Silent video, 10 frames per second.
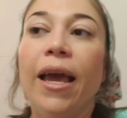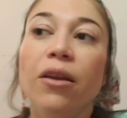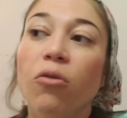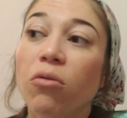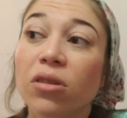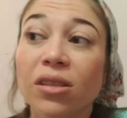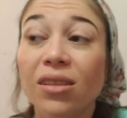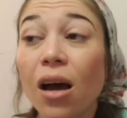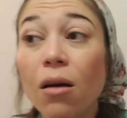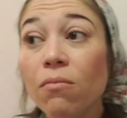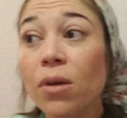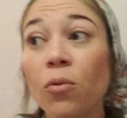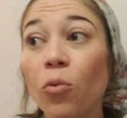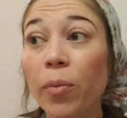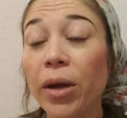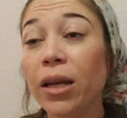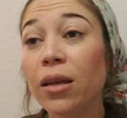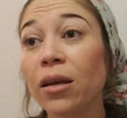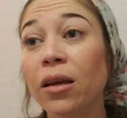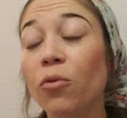and or some
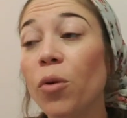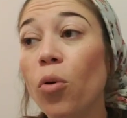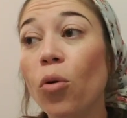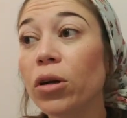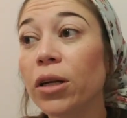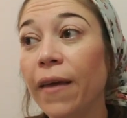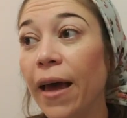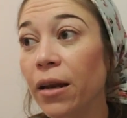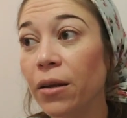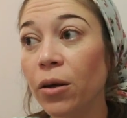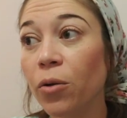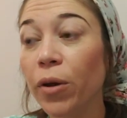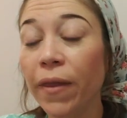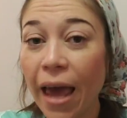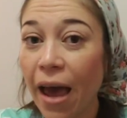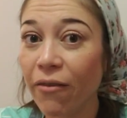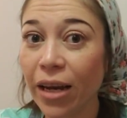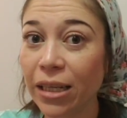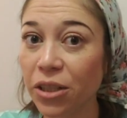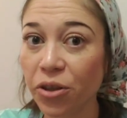women report that when they have
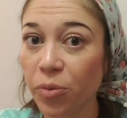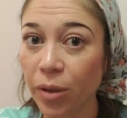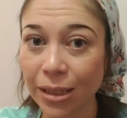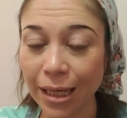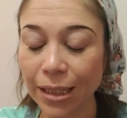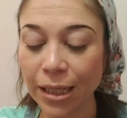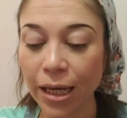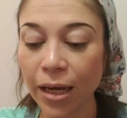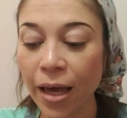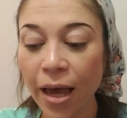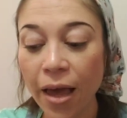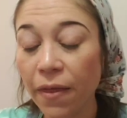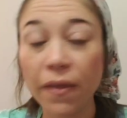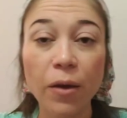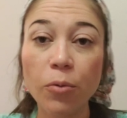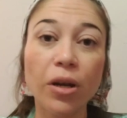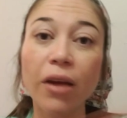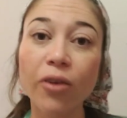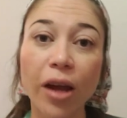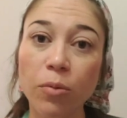an anterior placenta that they were
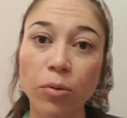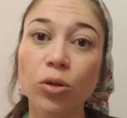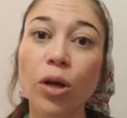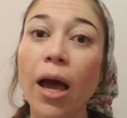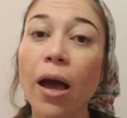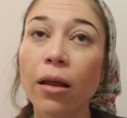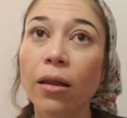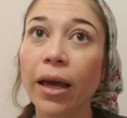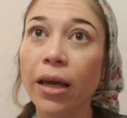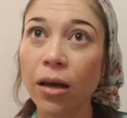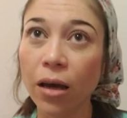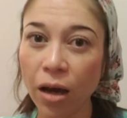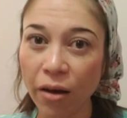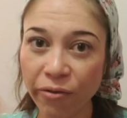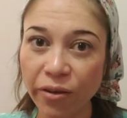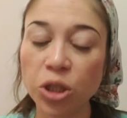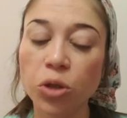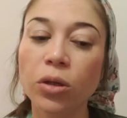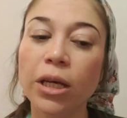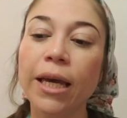never able to
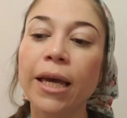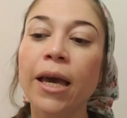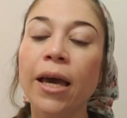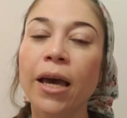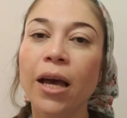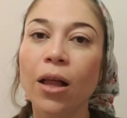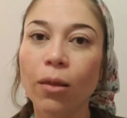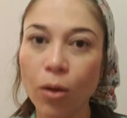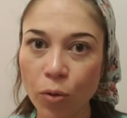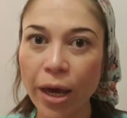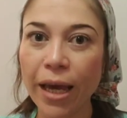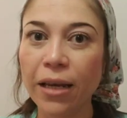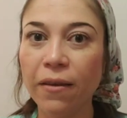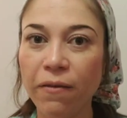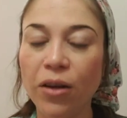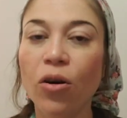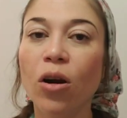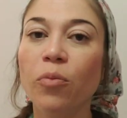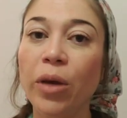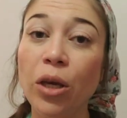officially locate the fetal
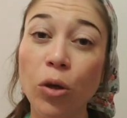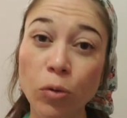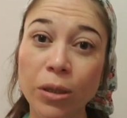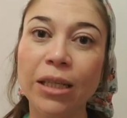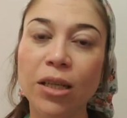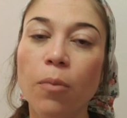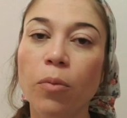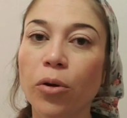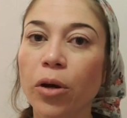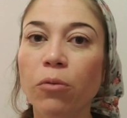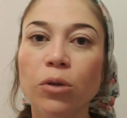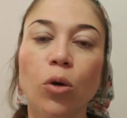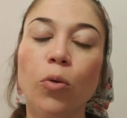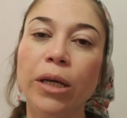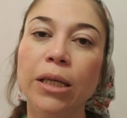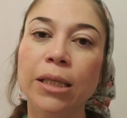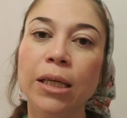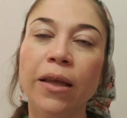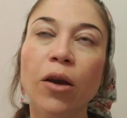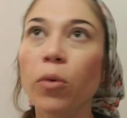heartbeat using a Doppler. It was
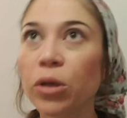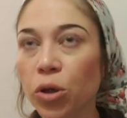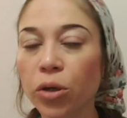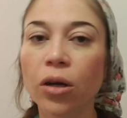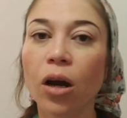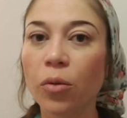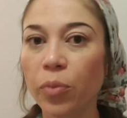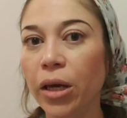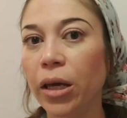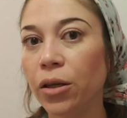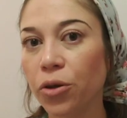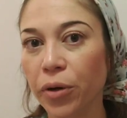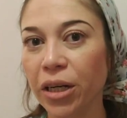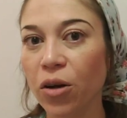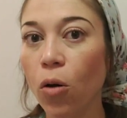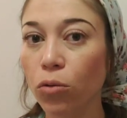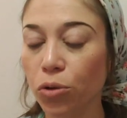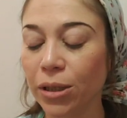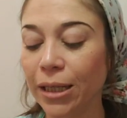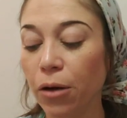always, they always heard the heartbeat during an
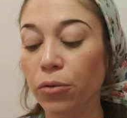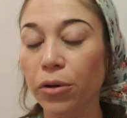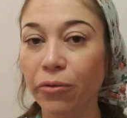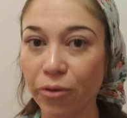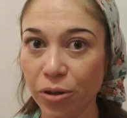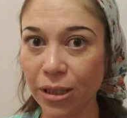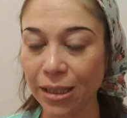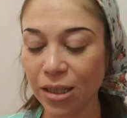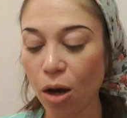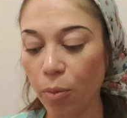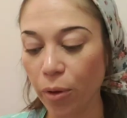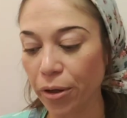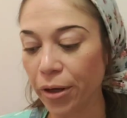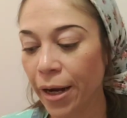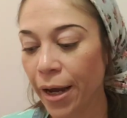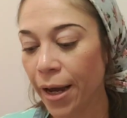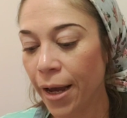ultrasound versus a Doppler.